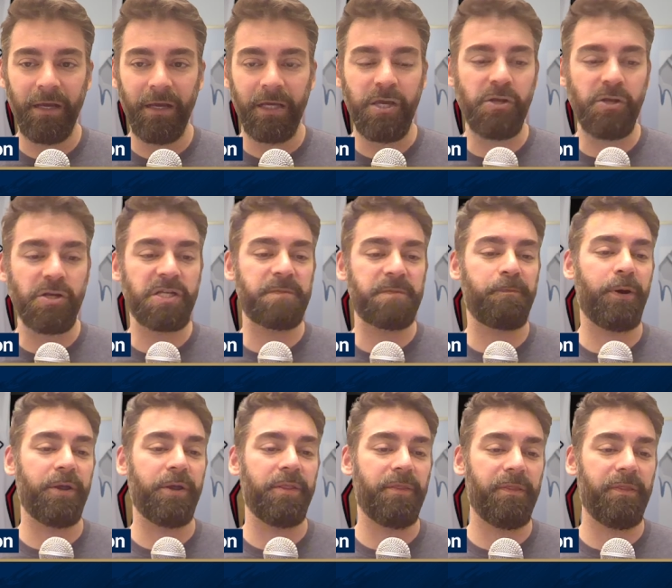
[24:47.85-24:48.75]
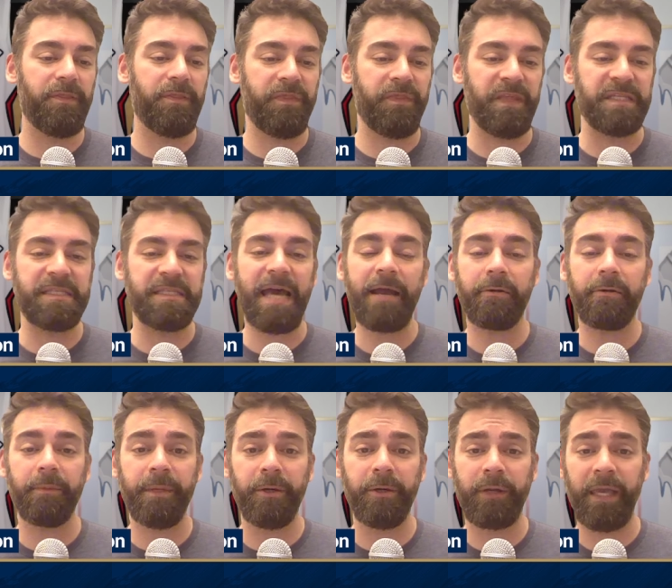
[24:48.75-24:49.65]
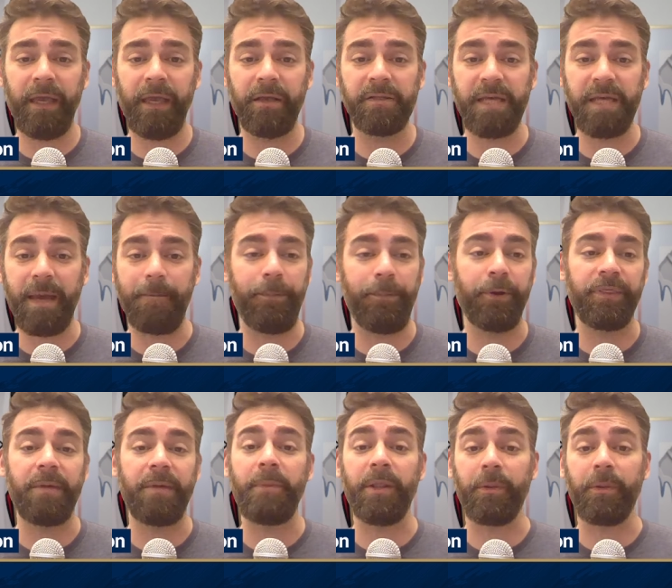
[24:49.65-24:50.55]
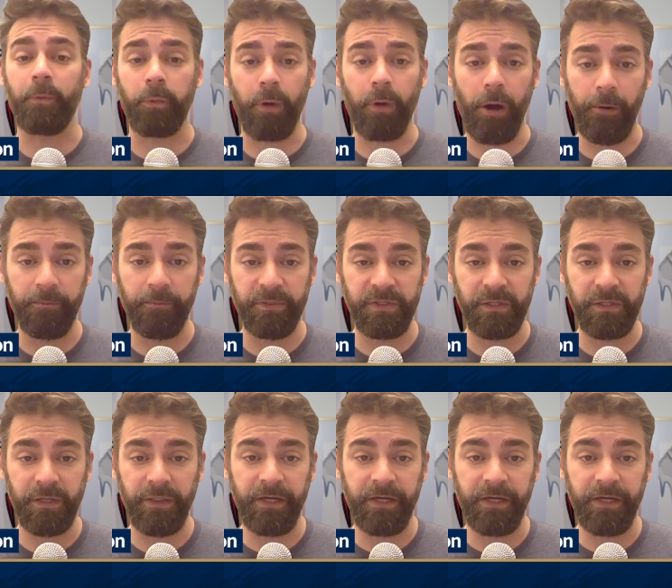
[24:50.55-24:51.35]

You just put the Sacramento Kings and put them on the ropes.